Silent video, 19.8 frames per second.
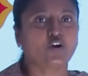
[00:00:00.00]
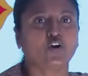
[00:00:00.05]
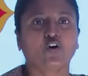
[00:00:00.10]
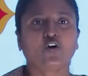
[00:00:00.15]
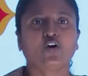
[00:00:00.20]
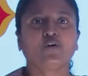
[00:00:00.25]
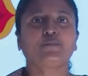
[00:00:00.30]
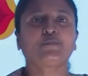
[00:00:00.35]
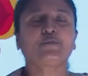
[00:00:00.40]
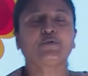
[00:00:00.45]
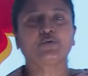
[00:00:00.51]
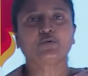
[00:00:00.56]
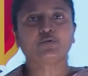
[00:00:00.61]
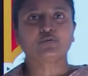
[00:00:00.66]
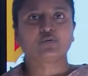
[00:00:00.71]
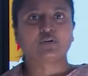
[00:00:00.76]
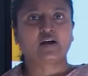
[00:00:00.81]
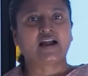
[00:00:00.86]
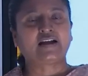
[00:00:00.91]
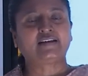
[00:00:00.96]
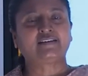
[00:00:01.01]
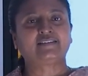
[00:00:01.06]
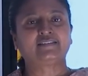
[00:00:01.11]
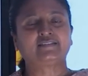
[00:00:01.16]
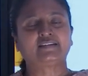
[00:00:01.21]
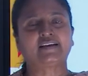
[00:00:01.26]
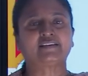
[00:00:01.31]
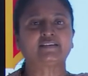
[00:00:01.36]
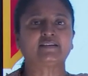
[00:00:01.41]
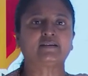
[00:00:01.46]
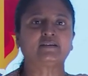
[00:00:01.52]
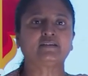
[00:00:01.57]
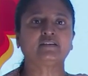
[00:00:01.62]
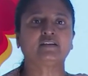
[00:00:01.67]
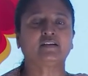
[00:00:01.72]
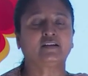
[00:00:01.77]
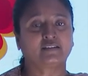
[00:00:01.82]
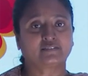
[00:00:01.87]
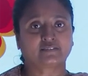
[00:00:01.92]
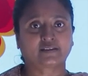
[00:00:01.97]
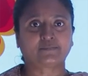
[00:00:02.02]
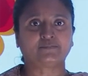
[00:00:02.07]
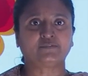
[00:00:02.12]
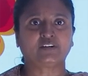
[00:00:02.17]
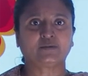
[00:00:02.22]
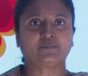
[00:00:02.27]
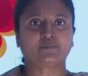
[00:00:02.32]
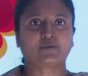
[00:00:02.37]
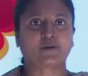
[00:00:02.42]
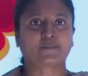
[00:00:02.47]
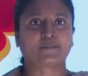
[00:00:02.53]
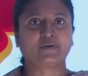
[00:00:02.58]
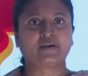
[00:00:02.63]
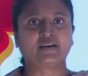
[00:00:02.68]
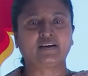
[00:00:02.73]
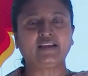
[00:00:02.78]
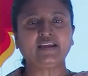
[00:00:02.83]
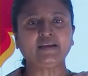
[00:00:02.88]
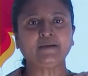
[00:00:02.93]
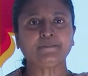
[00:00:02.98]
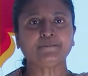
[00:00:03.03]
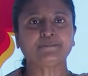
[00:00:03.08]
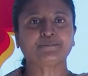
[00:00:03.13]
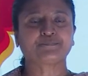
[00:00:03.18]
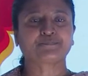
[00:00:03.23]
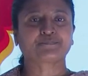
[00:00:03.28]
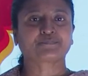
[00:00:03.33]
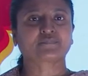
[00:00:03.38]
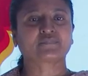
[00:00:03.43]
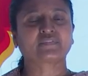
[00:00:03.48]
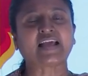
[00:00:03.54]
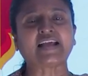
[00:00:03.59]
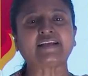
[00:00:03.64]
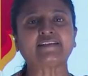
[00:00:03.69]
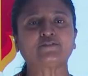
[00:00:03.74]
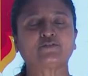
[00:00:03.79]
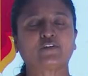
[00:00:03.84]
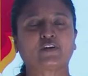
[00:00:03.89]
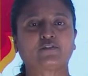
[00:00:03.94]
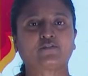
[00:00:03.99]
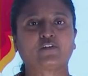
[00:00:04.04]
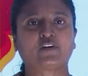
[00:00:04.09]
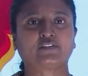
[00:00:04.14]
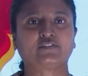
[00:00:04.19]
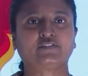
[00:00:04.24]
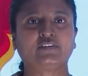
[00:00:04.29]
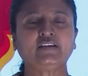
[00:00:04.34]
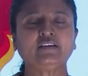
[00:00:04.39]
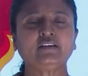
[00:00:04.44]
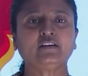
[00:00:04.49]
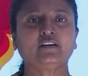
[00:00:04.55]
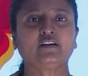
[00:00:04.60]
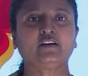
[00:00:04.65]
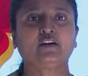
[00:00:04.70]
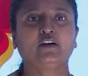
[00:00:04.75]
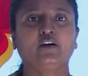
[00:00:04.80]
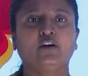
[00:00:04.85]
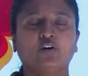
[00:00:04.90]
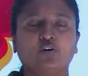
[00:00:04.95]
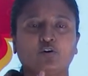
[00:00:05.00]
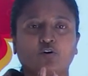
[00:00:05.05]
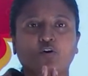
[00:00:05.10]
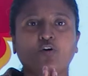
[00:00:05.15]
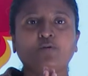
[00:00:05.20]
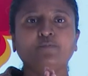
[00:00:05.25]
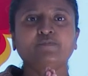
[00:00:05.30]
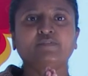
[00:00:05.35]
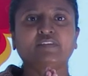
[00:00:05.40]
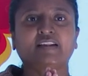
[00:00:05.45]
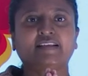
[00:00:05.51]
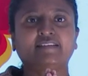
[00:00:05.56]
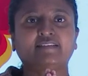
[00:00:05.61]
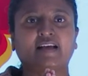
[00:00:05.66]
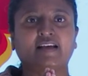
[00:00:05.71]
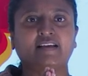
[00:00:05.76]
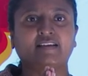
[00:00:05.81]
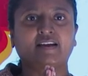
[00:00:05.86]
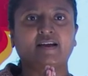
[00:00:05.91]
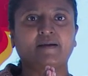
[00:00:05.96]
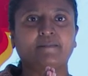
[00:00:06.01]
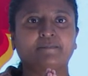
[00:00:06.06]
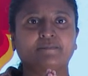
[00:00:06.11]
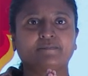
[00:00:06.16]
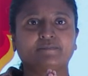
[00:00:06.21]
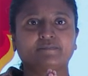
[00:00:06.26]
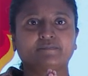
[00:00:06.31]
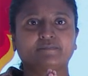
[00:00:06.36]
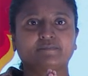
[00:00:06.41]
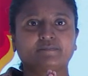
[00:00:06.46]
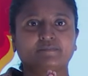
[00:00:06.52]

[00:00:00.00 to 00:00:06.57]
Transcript: Hope you understand the subject properly. Thanks for watching. Om Sri Sairam.